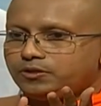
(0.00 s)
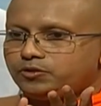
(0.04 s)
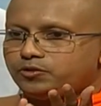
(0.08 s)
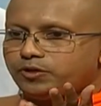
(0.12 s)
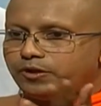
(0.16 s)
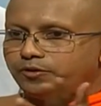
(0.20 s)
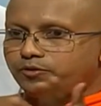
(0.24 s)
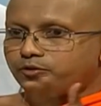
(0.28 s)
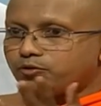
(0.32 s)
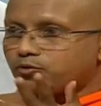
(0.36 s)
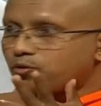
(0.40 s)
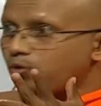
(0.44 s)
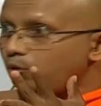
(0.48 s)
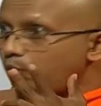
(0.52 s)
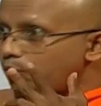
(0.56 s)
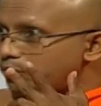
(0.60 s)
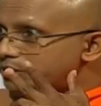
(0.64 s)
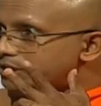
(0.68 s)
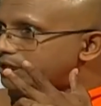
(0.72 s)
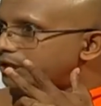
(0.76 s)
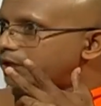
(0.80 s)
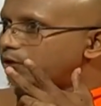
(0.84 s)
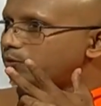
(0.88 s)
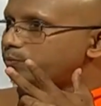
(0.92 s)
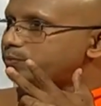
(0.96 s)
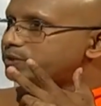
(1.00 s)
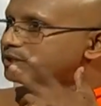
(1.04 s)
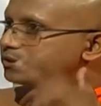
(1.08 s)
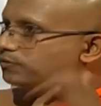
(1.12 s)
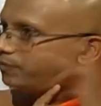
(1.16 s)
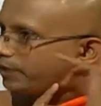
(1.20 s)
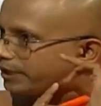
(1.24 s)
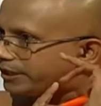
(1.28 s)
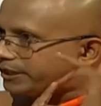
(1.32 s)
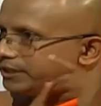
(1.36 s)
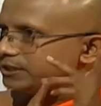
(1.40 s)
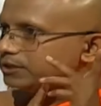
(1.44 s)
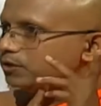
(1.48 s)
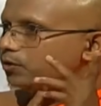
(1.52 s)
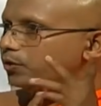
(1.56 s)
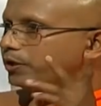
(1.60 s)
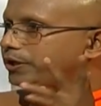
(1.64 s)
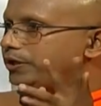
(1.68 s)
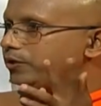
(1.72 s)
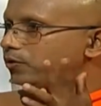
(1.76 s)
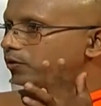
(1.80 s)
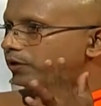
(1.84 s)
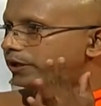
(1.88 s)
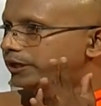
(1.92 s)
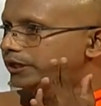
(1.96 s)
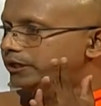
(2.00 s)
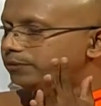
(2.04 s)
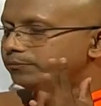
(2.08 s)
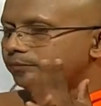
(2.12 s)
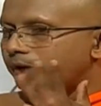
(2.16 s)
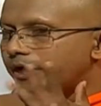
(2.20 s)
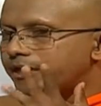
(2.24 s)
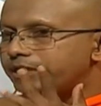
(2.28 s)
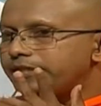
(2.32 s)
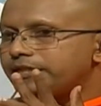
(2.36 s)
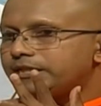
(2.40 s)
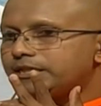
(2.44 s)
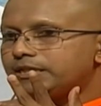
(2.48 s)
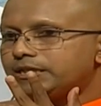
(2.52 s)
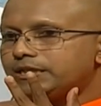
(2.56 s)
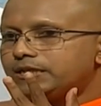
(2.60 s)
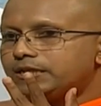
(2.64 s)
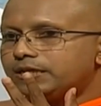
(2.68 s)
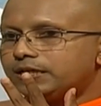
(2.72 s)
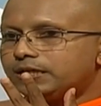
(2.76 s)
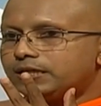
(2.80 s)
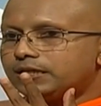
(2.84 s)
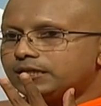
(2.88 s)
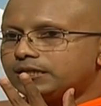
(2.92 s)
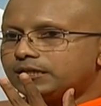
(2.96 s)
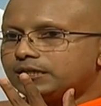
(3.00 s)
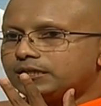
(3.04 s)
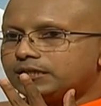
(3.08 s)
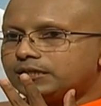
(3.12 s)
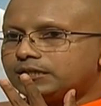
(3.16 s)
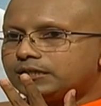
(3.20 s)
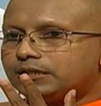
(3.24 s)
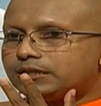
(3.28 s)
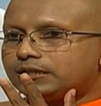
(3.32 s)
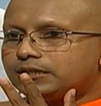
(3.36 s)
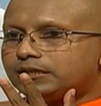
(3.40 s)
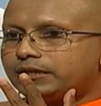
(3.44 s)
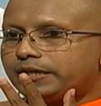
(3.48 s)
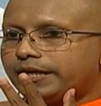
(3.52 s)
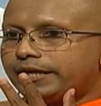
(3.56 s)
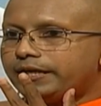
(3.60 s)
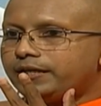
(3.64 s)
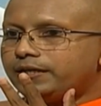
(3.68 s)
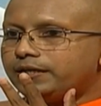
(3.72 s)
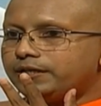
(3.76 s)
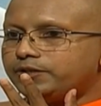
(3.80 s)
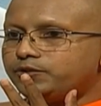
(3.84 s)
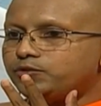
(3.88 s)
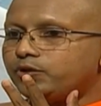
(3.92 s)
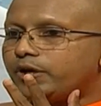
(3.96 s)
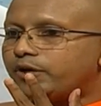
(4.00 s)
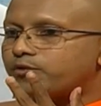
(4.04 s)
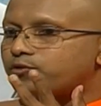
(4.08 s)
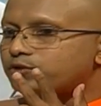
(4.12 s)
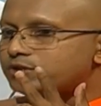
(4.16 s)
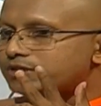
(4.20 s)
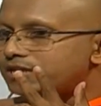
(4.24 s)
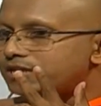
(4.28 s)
You have to closely observe what is going on in mind, and you have to